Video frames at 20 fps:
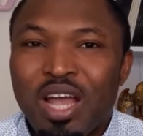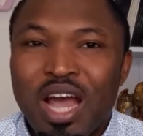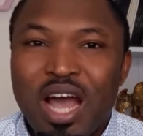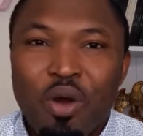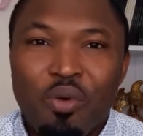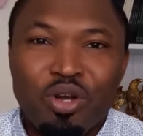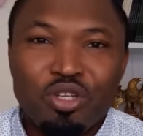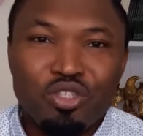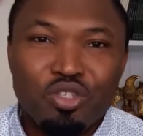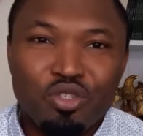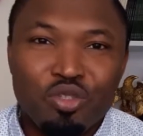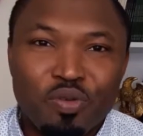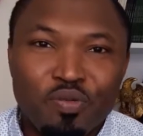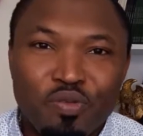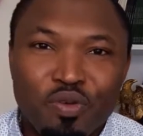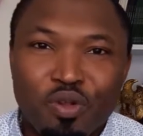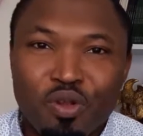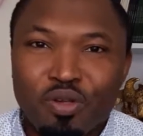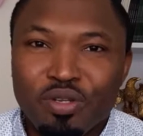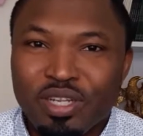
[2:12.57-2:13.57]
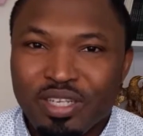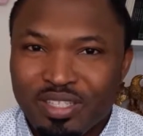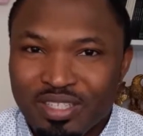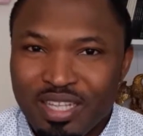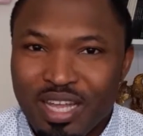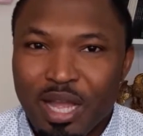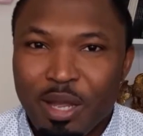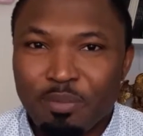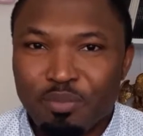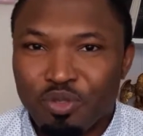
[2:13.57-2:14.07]
I want you to follow the
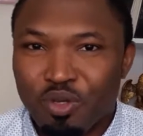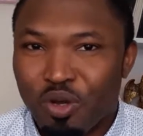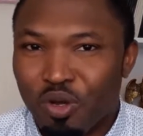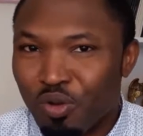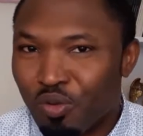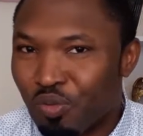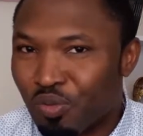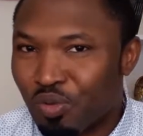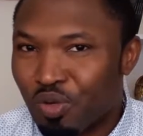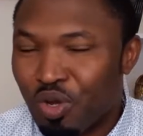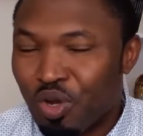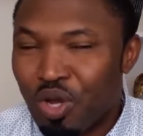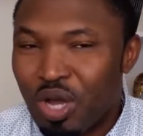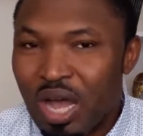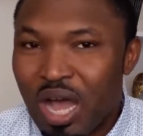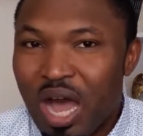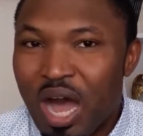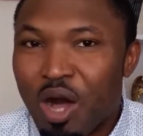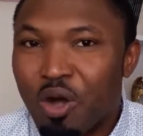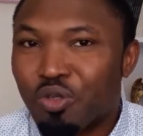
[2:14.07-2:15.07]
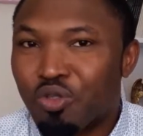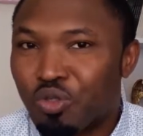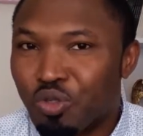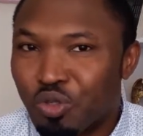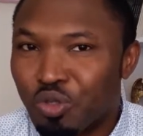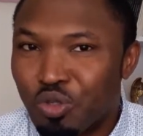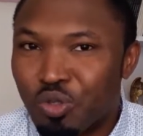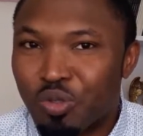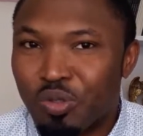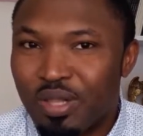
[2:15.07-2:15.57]
steps on how
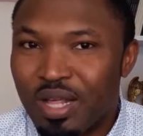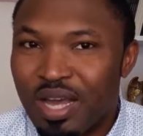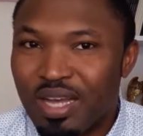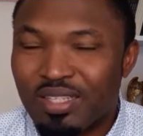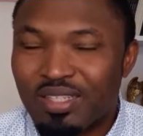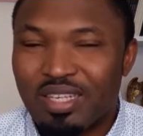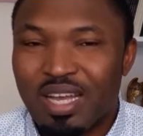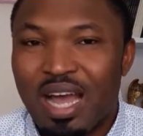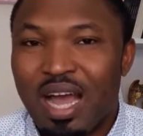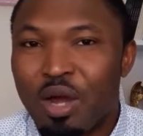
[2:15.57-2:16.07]
to do that.